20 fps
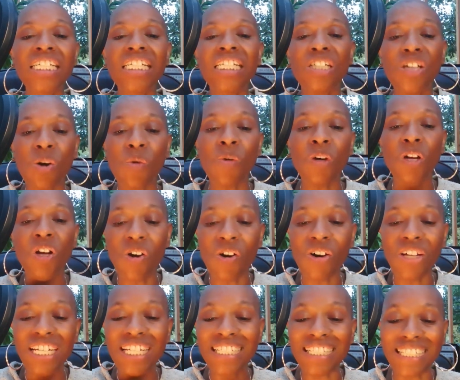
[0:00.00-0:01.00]
going
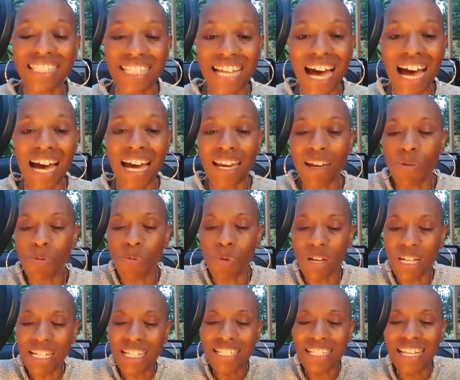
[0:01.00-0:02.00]
on inside.
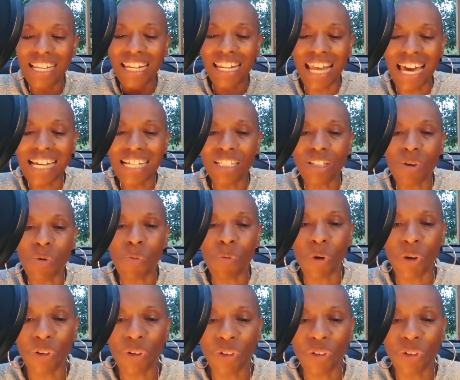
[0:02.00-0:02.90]
What is it like to work